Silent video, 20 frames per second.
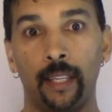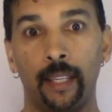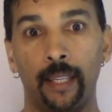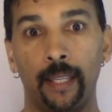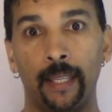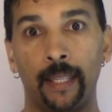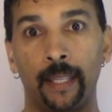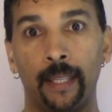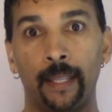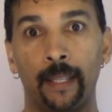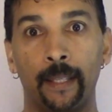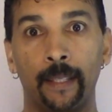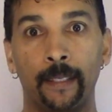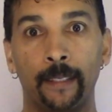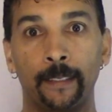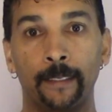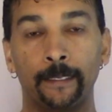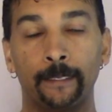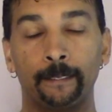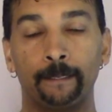
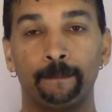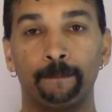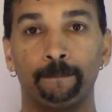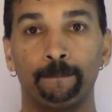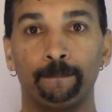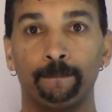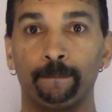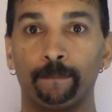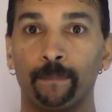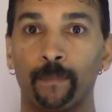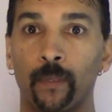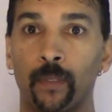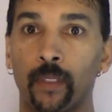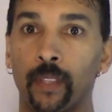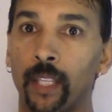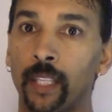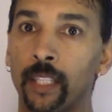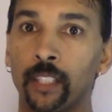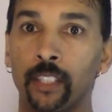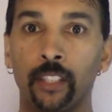And
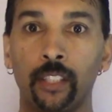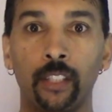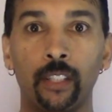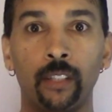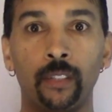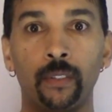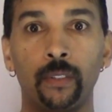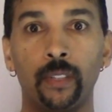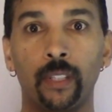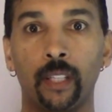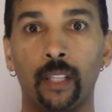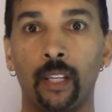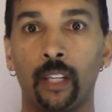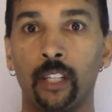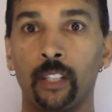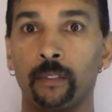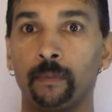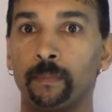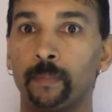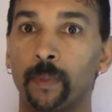thank you, and I
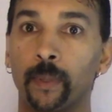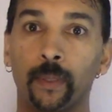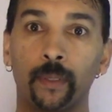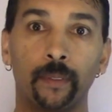hope